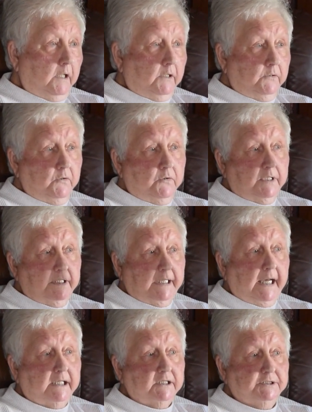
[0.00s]
You can
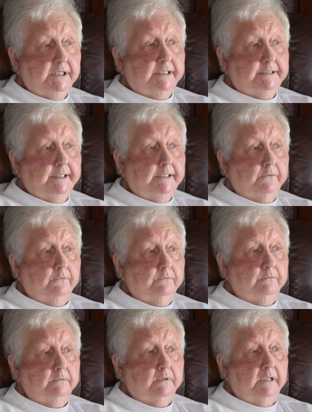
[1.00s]
take a Chincoteague
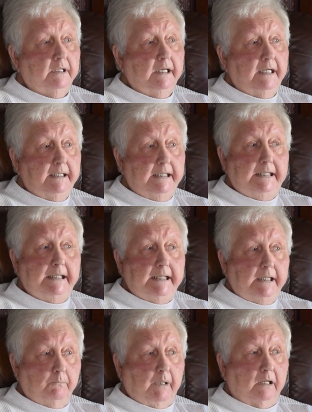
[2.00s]
and lead it
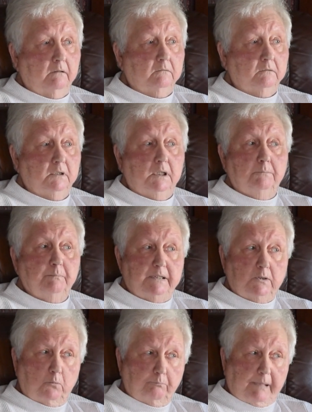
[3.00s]
anywhere, but
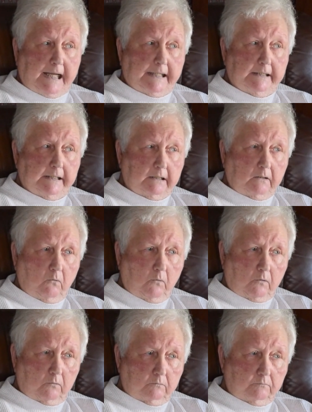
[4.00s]
don't back it in a
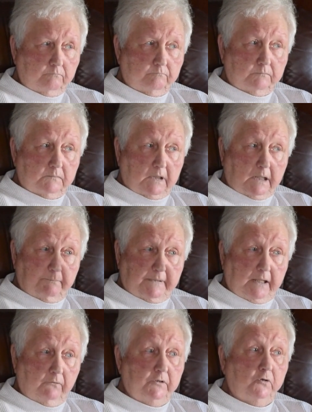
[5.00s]
corner. I'm
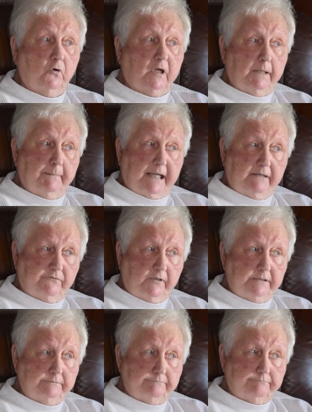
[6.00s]
telling you, they're coming out
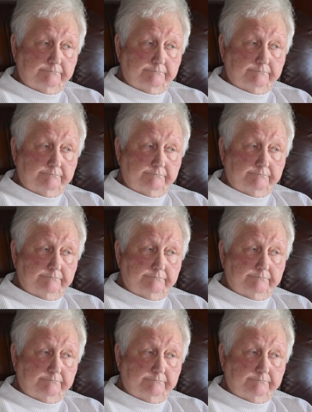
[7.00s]
fighting.